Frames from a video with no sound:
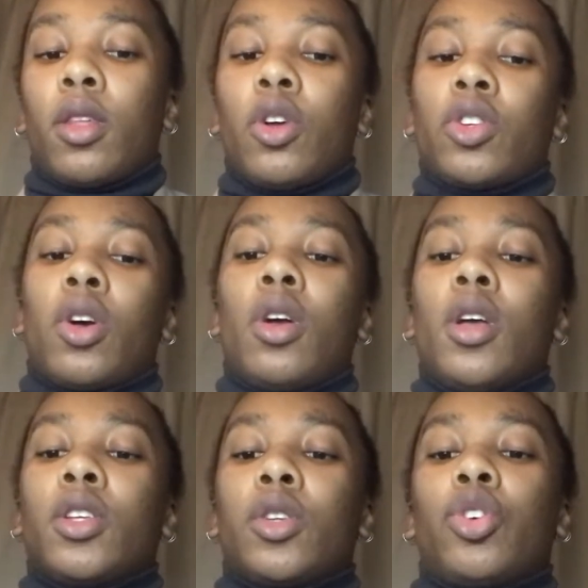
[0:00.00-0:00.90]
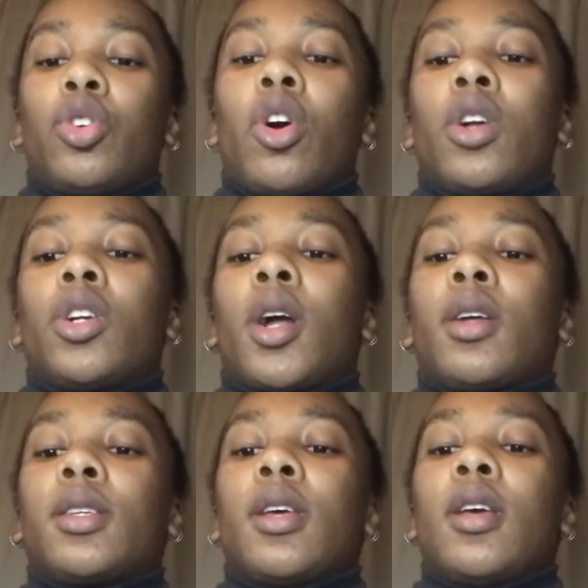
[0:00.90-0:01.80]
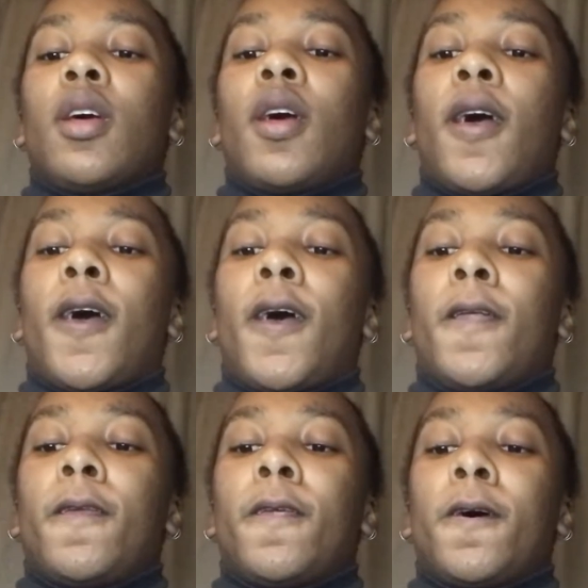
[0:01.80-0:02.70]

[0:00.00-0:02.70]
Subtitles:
Those are social contracts. And